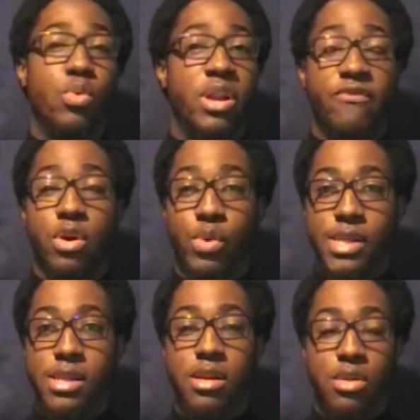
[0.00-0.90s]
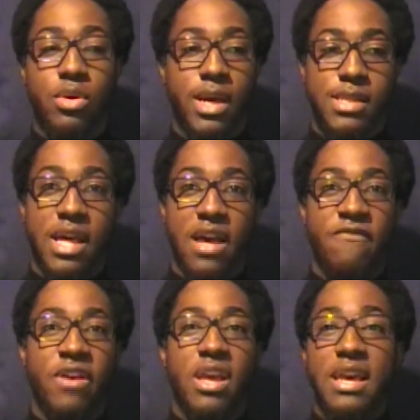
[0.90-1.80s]
Whatever questions you guys
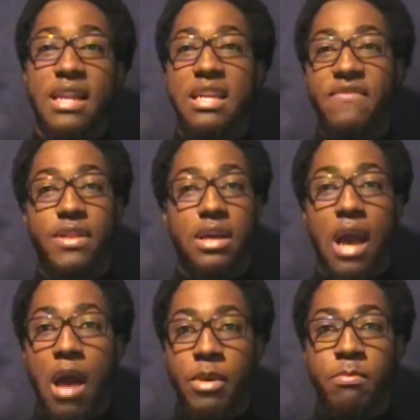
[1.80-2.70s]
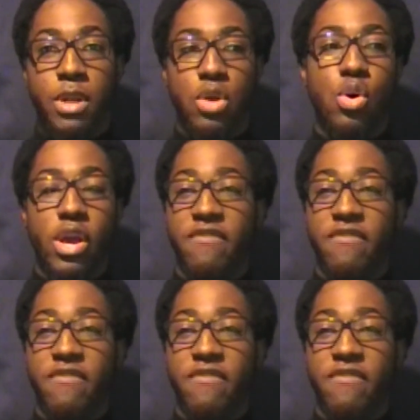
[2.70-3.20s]
have, leave in the comment below.